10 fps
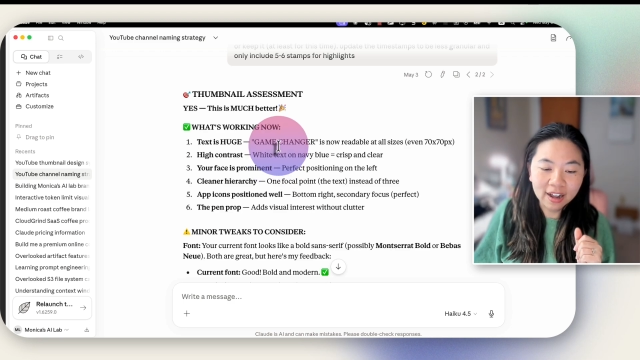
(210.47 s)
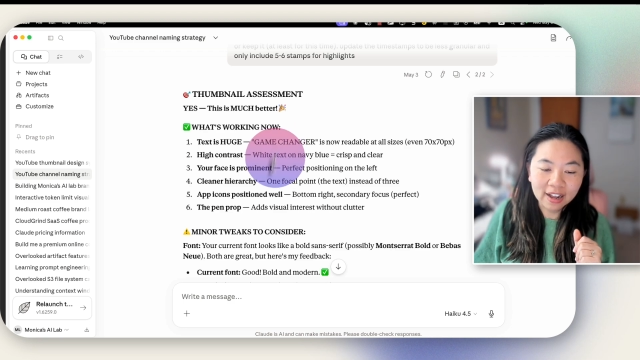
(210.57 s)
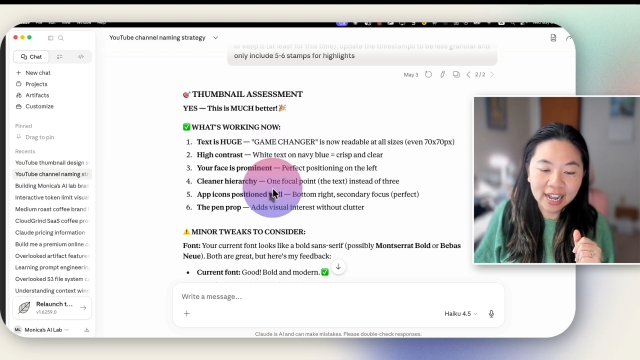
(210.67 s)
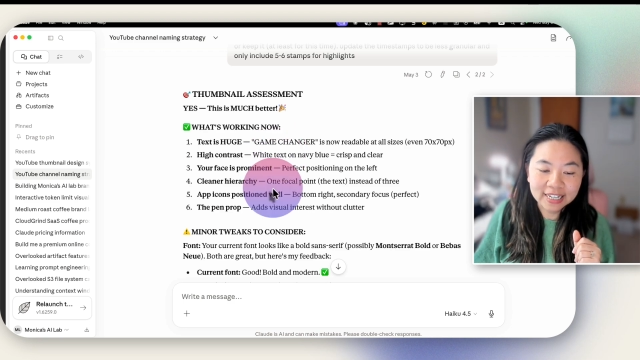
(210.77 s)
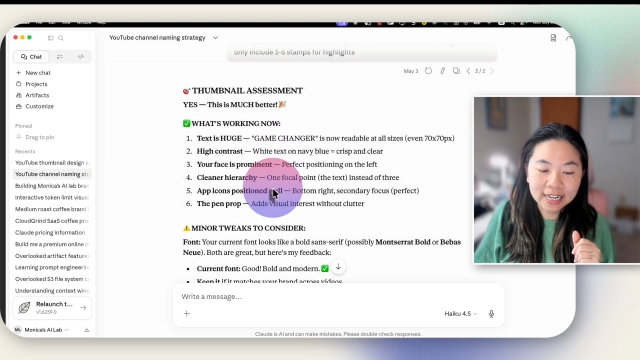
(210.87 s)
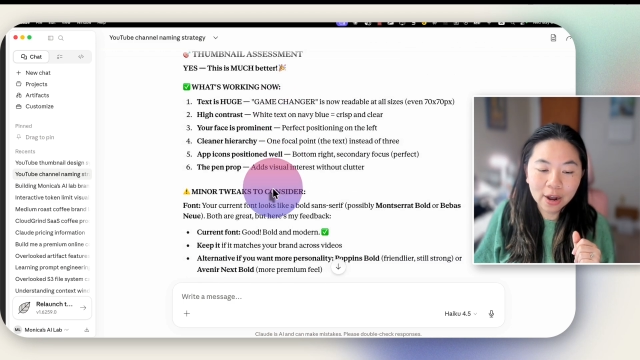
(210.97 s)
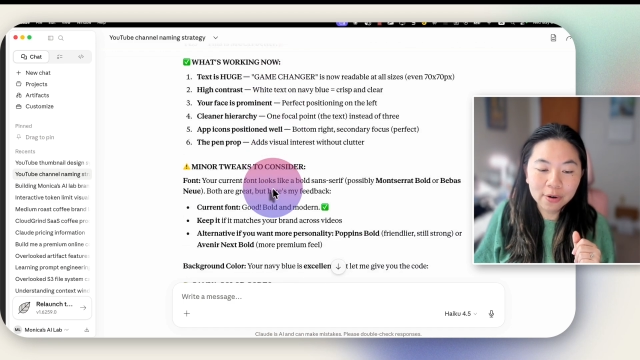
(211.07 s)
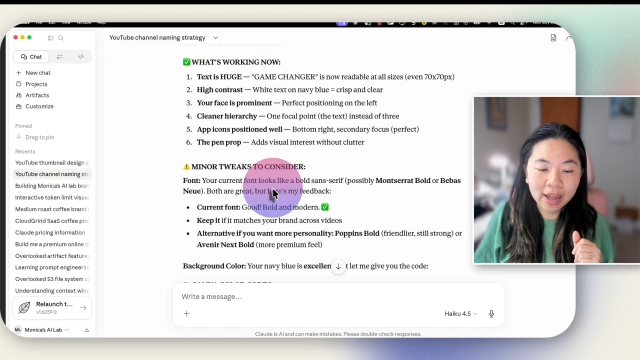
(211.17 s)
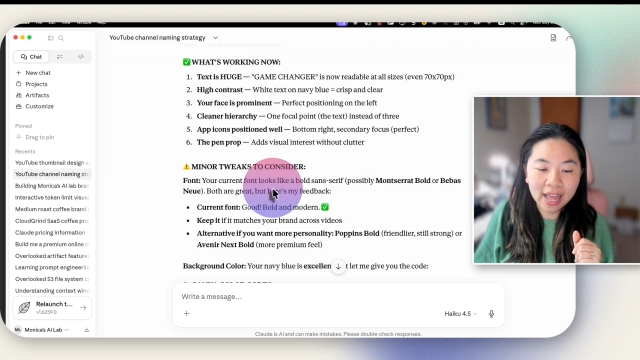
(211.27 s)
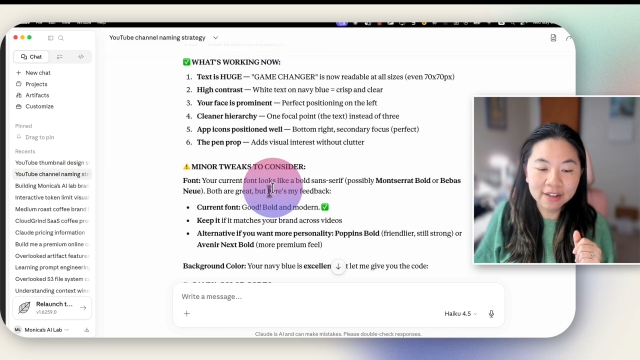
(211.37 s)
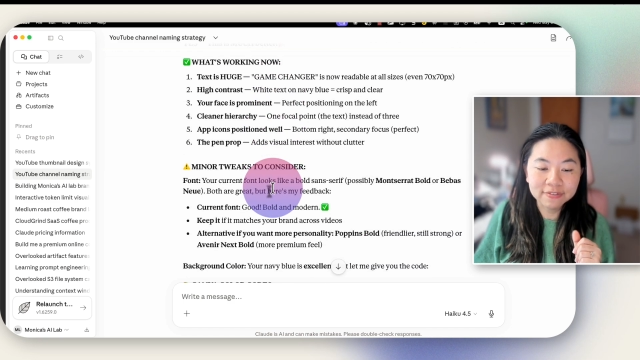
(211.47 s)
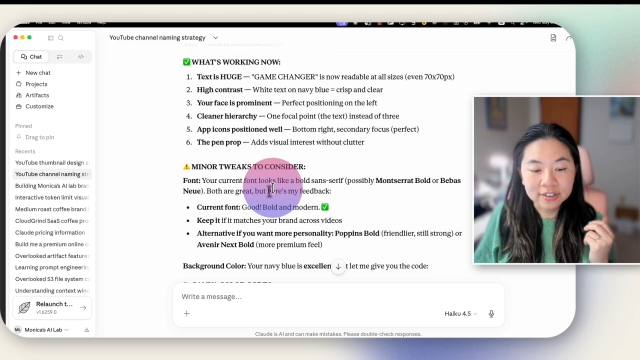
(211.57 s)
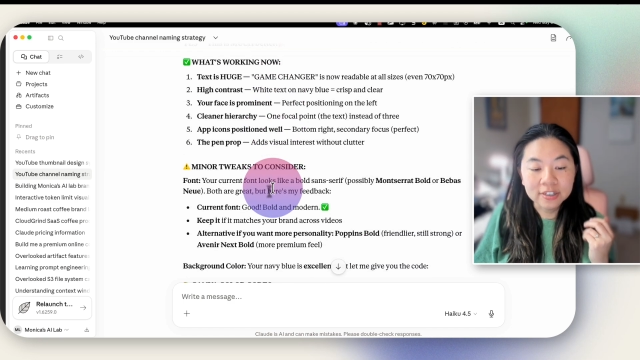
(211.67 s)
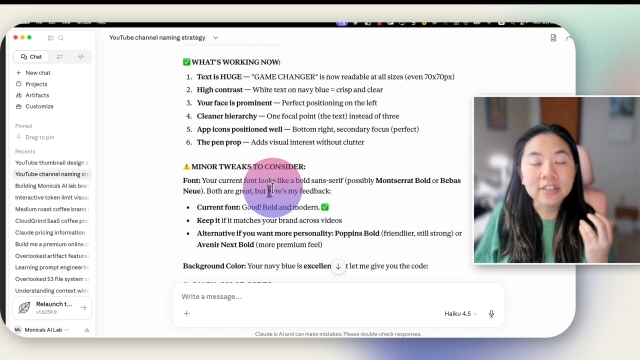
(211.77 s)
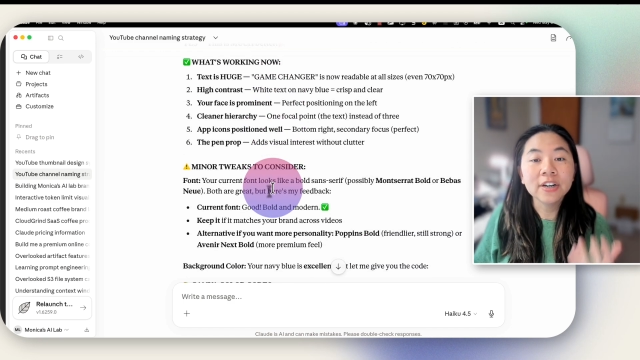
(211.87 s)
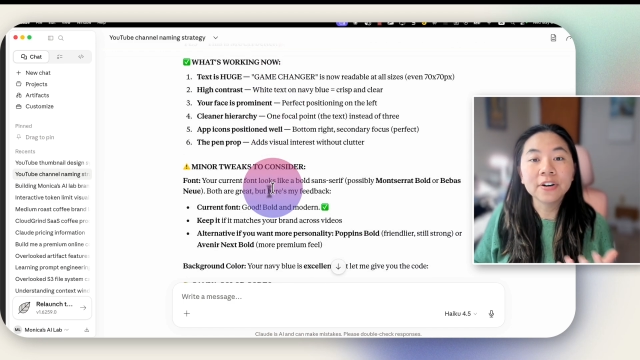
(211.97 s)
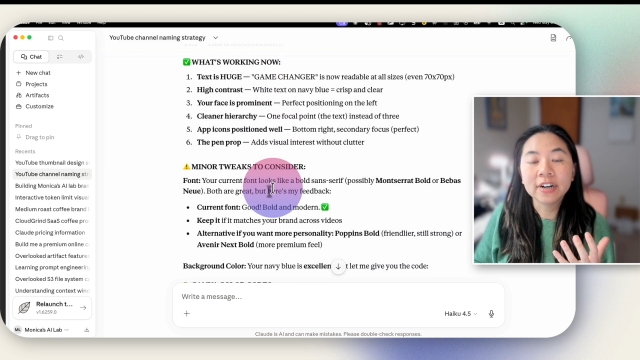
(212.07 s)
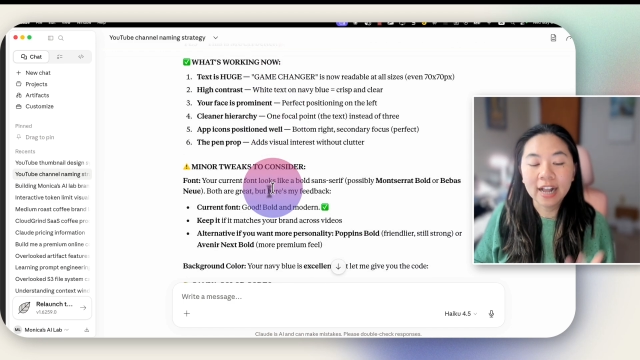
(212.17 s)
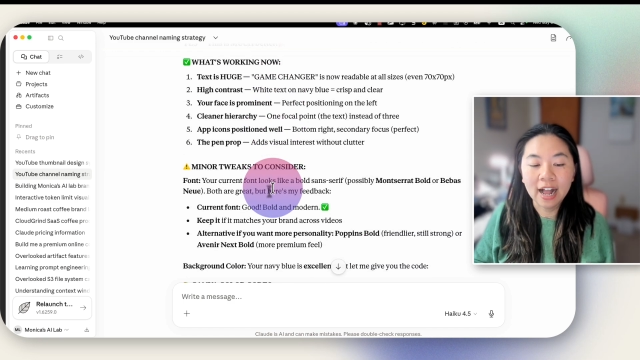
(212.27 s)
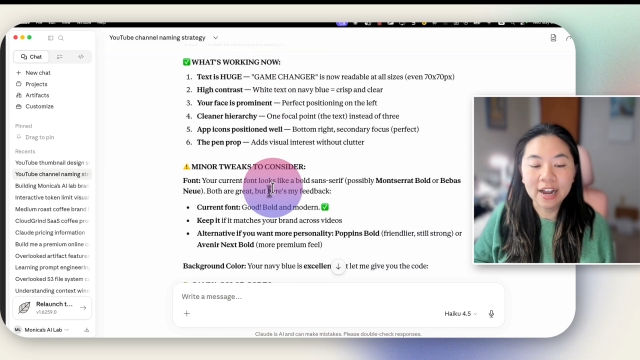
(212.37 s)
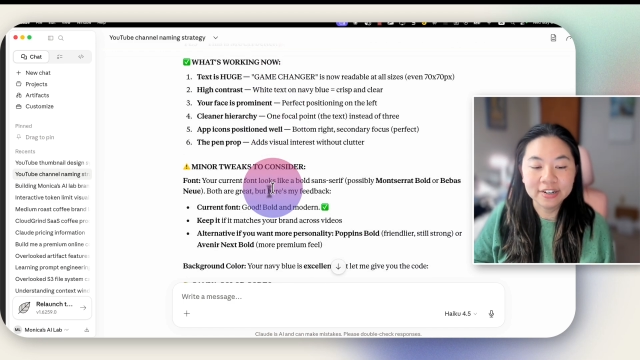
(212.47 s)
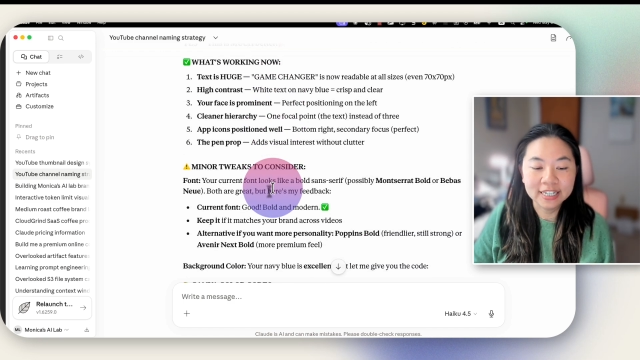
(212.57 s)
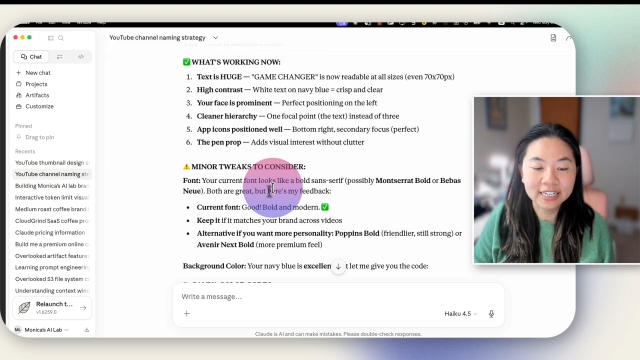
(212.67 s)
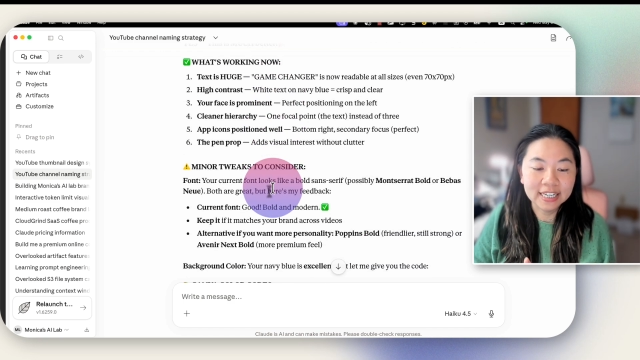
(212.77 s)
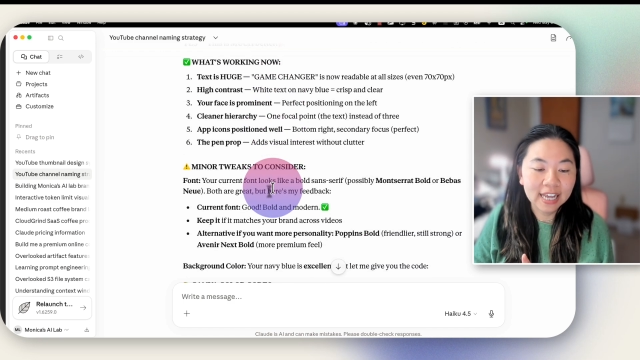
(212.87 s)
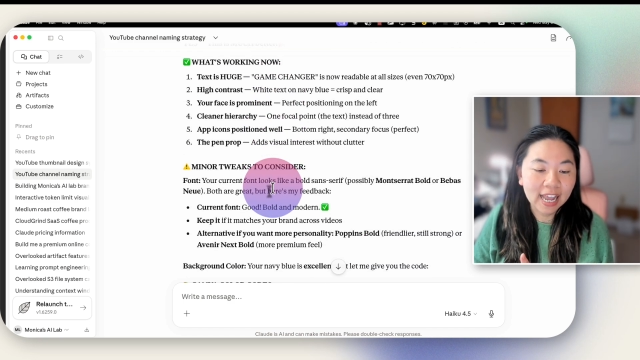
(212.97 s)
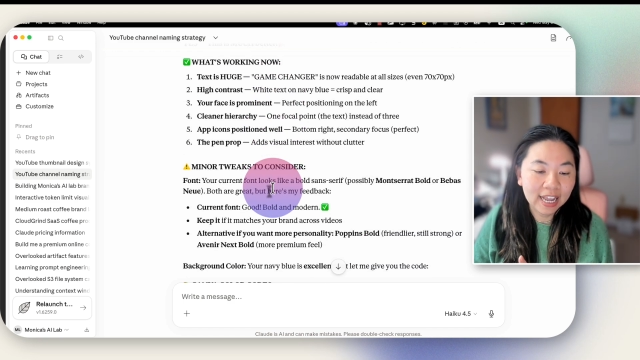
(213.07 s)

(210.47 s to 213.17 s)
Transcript: I now have clearer hierarchy